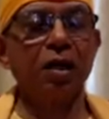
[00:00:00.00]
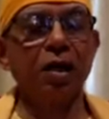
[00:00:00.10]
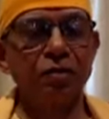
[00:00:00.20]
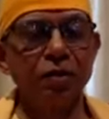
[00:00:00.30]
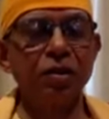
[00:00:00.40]
or
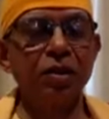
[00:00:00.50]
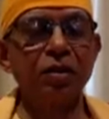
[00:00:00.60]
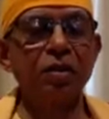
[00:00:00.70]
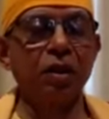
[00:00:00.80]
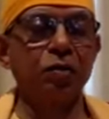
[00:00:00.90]
have you
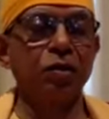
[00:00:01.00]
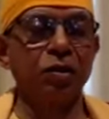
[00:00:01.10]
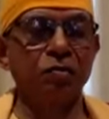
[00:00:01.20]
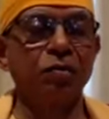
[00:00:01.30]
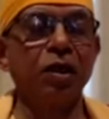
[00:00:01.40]
seen Thakur or
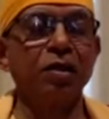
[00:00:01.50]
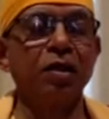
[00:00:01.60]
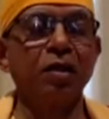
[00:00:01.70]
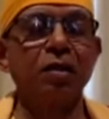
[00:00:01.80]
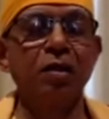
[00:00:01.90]
something like
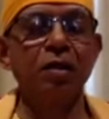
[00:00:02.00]
that?